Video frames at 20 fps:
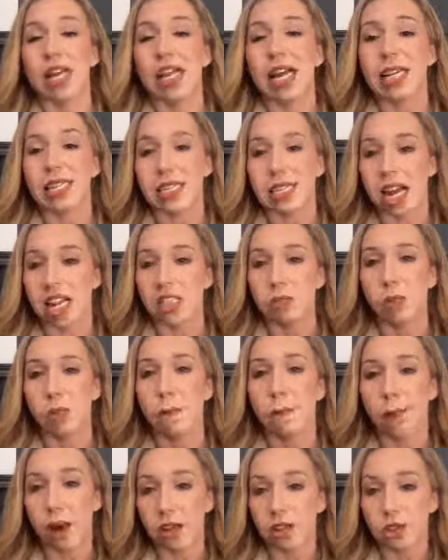
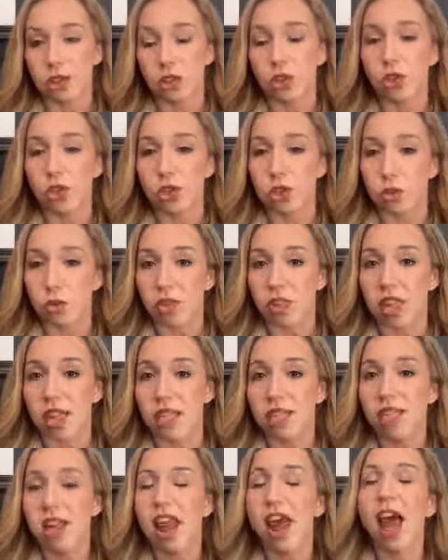Assessment Bundle to do
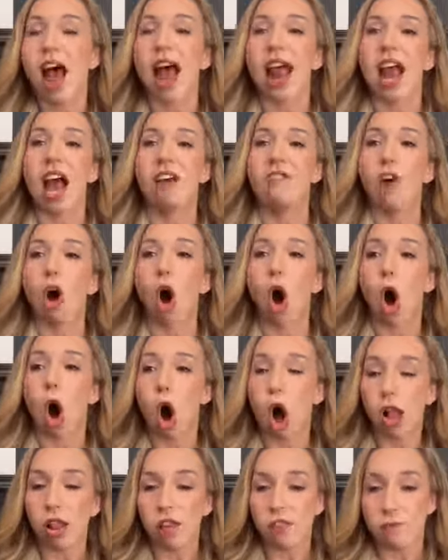this. I have
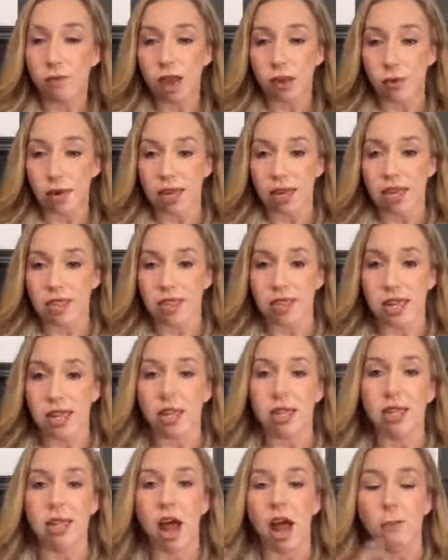all of my reading
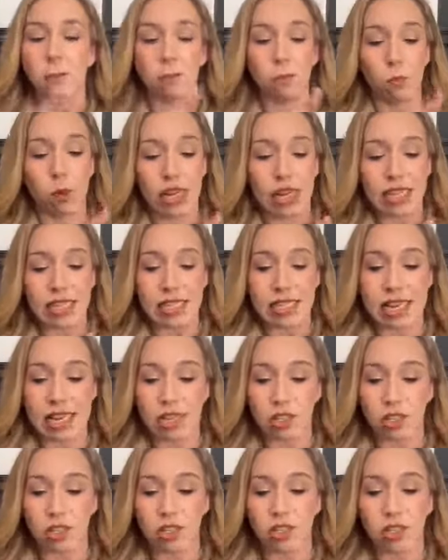
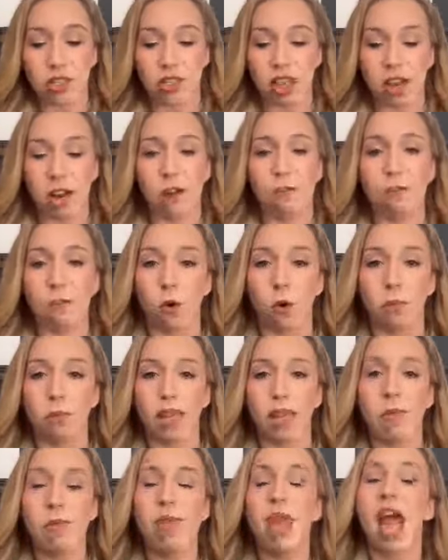standards there for
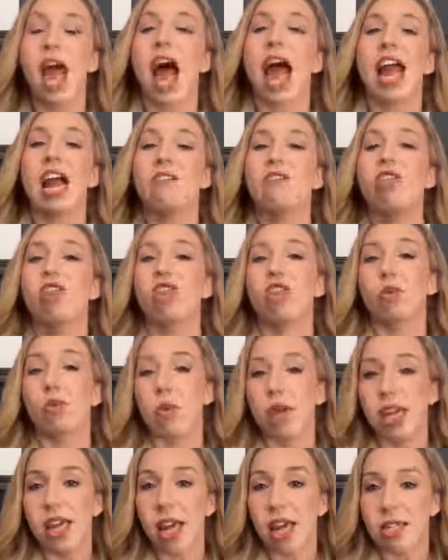me. I have
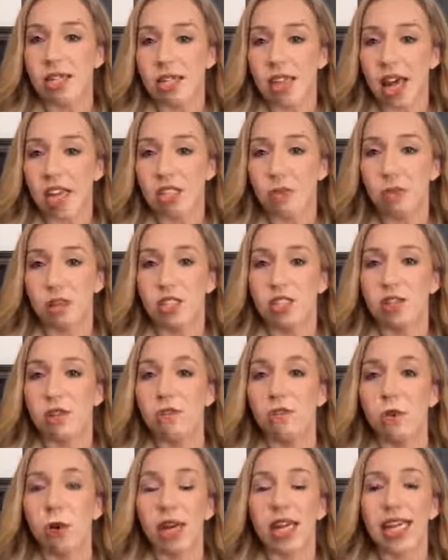3 assessments
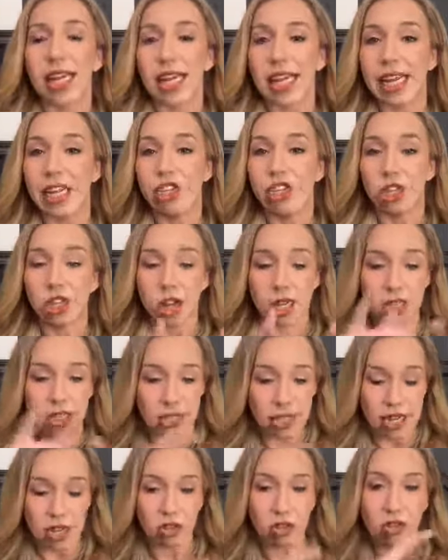for each
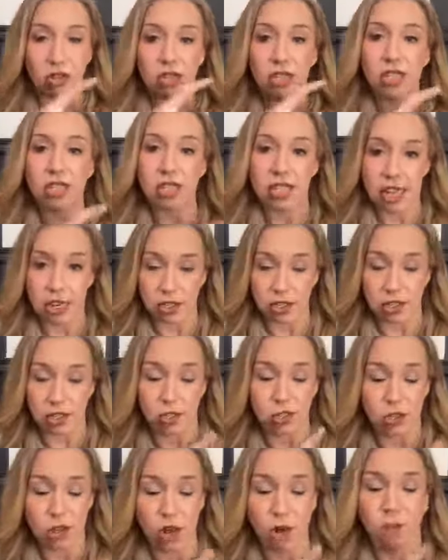single
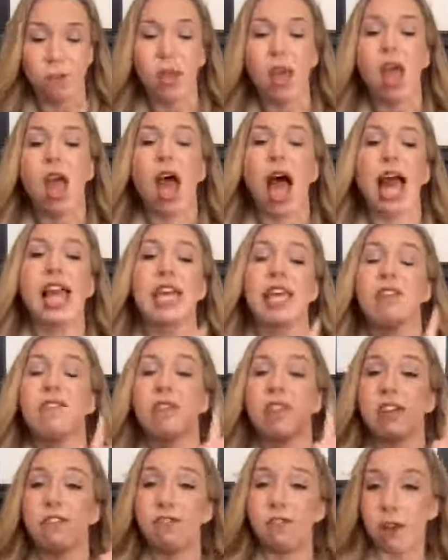standard. So I
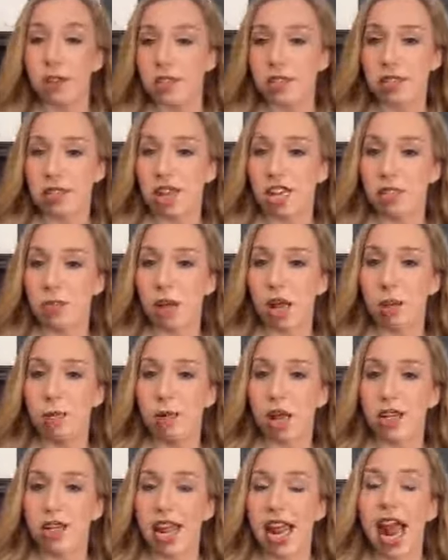give the first assessment on
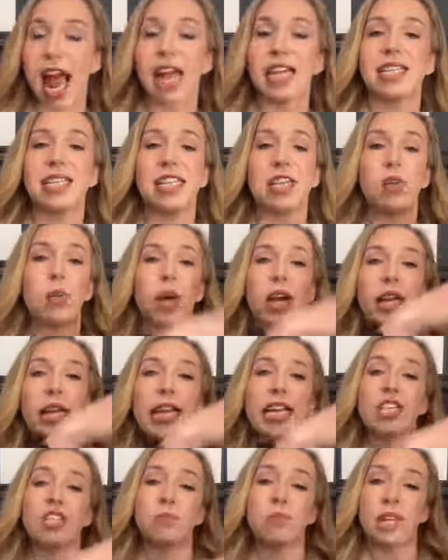Monday. I see where
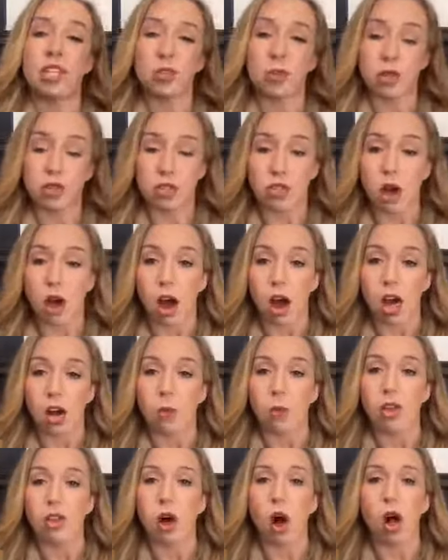each of my students
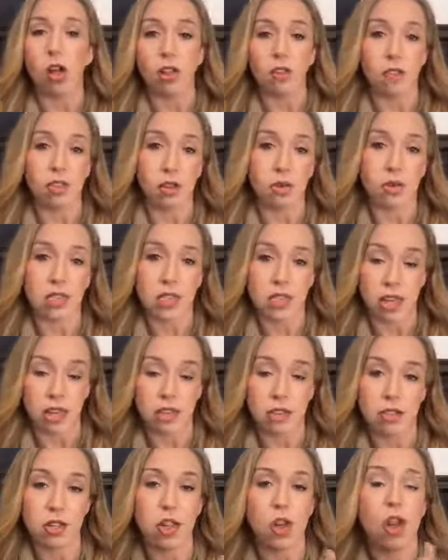are with all of those
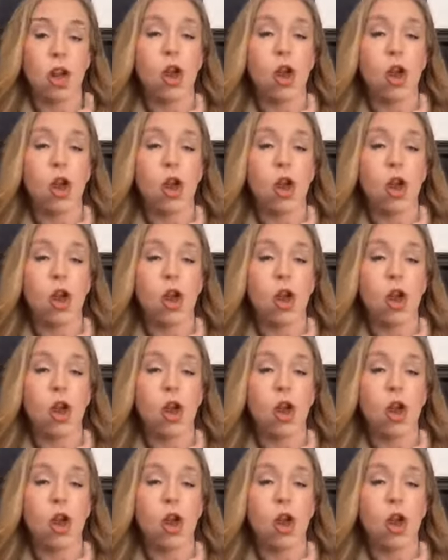skills.